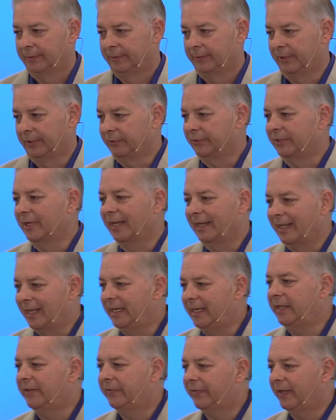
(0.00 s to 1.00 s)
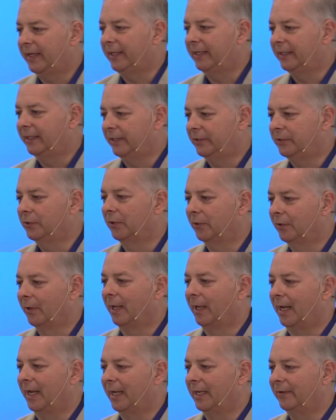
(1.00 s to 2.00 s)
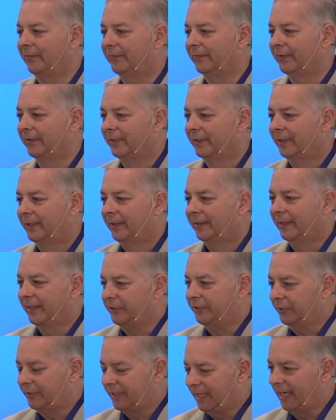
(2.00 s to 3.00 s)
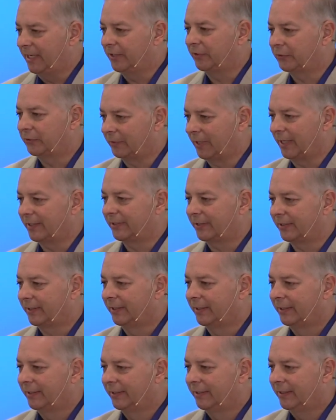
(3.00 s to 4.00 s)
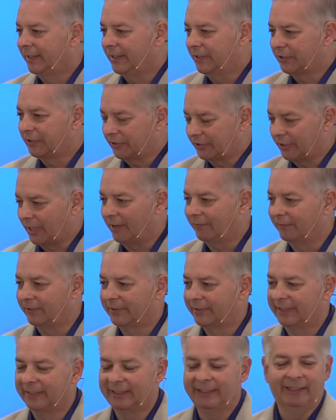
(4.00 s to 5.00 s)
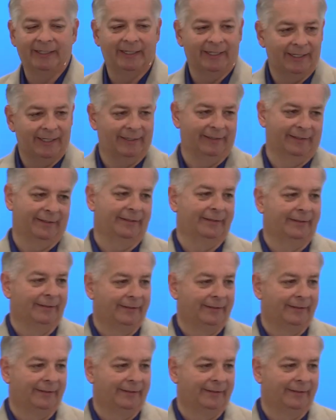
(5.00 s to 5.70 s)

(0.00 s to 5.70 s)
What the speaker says: There's not anything in your life that you can't trust His sovereignty in.